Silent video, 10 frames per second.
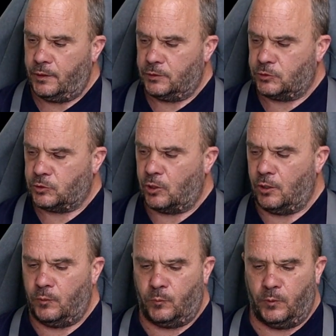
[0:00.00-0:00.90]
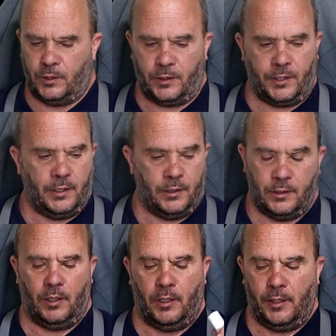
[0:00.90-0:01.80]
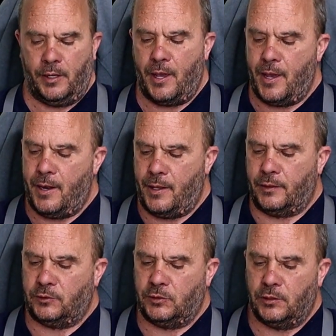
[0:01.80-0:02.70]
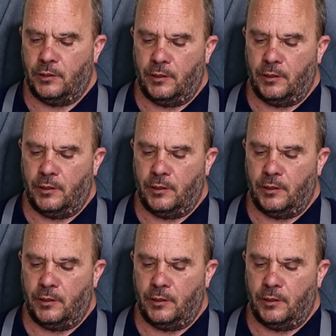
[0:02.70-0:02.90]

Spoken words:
to start with an 8-inch,